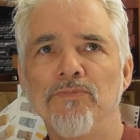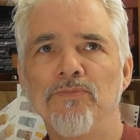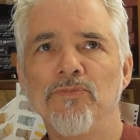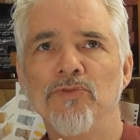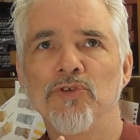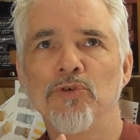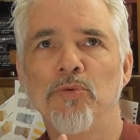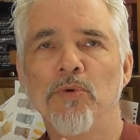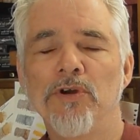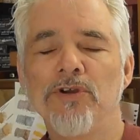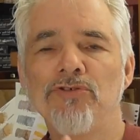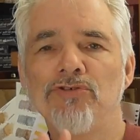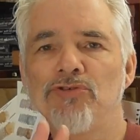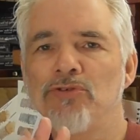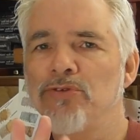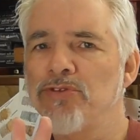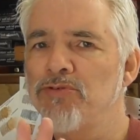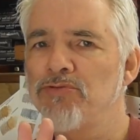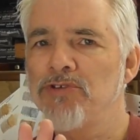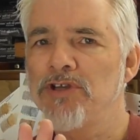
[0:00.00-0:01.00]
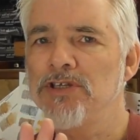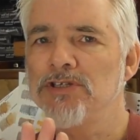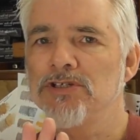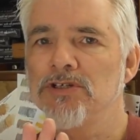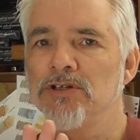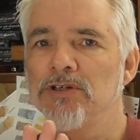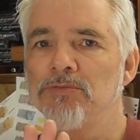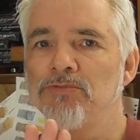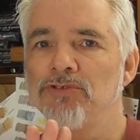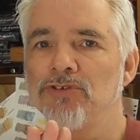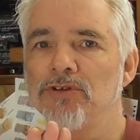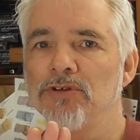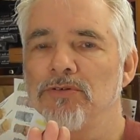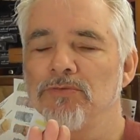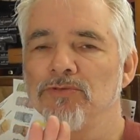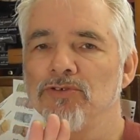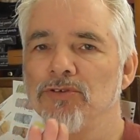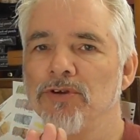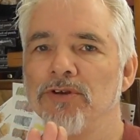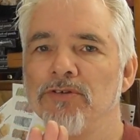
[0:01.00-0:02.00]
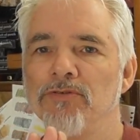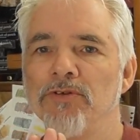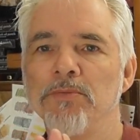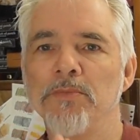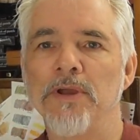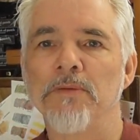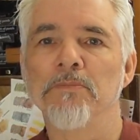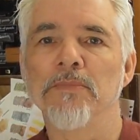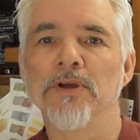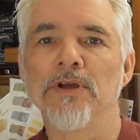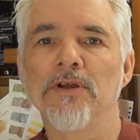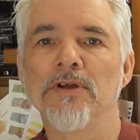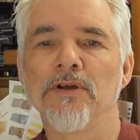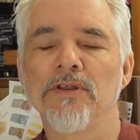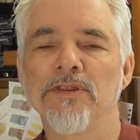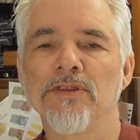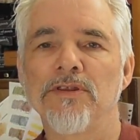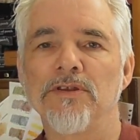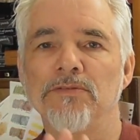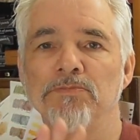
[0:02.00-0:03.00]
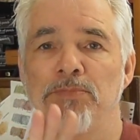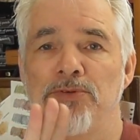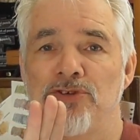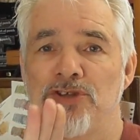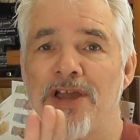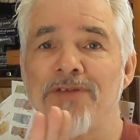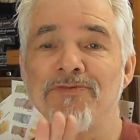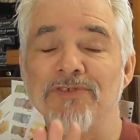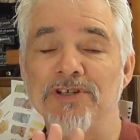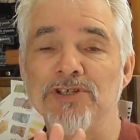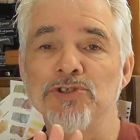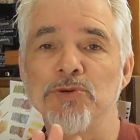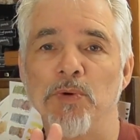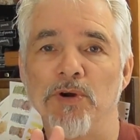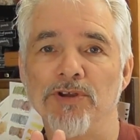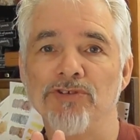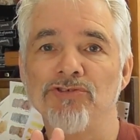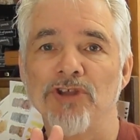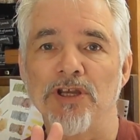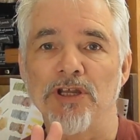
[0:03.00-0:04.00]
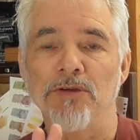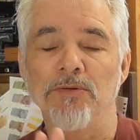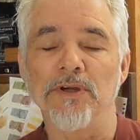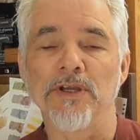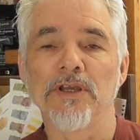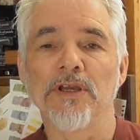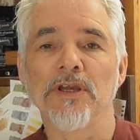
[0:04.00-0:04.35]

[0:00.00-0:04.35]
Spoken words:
twice or 3 times, I'm trying to remember, I think, but definitely twice anyway.